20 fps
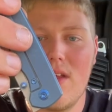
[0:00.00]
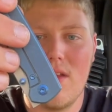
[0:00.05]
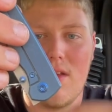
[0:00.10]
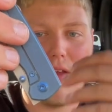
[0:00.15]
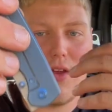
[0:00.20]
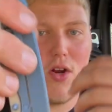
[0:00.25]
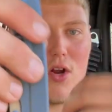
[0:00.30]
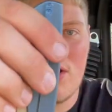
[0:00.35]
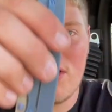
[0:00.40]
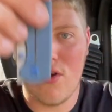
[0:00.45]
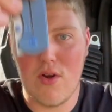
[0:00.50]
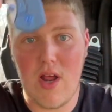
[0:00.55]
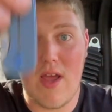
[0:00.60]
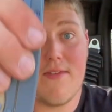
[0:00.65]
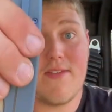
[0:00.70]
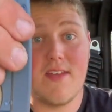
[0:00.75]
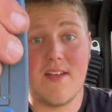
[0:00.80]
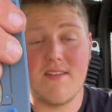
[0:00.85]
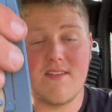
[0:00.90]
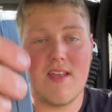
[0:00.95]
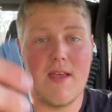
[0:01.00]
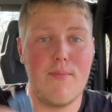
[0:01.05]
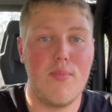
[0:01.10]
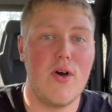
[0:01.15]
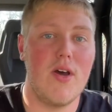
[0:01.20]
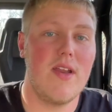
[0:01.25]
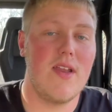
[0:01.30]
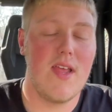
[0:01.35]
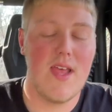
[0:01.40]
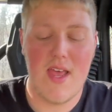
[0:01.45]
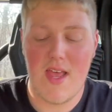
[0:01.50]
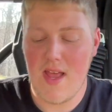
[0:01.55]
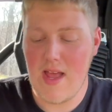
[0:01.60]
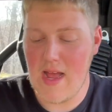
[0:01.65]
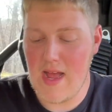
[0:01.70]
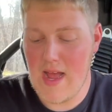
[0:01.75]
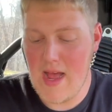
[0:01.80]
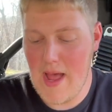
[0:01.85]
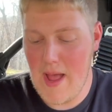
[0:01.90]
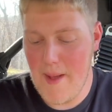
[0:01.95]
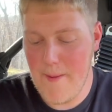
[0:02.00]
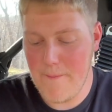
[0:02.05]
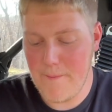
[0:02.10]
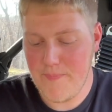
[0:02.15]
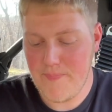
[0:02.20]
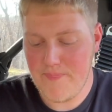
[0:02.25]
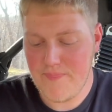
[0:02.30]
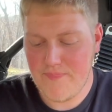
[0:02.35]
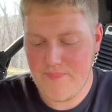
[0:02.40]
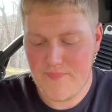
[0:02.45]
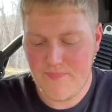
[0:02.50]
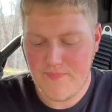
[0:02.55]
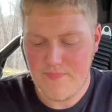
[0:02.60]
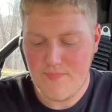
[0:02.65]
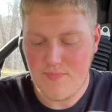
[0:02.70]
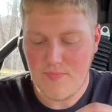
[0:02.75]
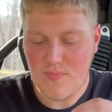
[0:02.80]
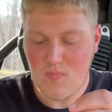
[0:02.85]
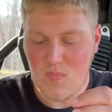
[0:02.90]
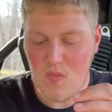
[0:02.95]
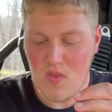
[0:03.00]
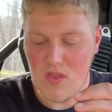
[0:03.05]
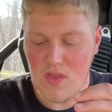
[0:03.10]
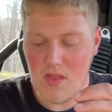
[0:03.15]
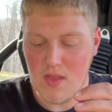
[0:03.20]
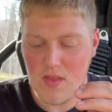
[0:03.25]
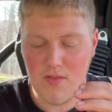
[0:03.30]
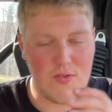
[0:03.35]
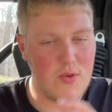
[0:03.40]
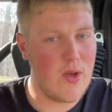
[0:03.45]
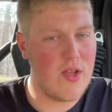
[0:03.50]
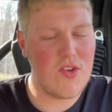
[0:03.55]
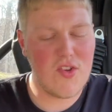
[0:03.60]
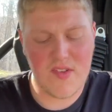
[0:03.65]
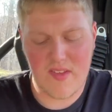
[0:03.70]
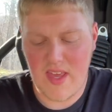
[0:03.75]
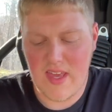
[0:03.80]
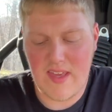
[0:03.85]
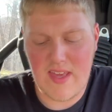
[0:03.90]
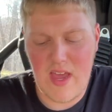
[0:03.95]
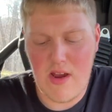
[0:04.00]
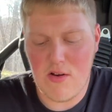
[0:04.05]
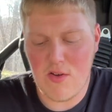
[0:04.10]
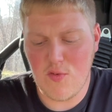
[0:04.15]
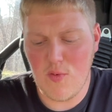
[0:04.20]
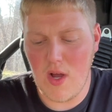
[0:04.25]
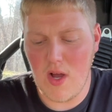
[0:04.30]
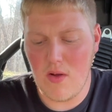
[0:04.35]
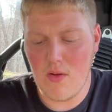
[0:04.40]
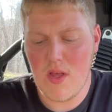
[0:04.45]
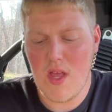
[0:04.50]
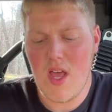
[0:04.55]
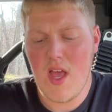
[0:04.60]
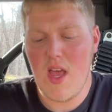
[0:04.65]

You know, your knife's going to stay put. Um, so it just it carries well.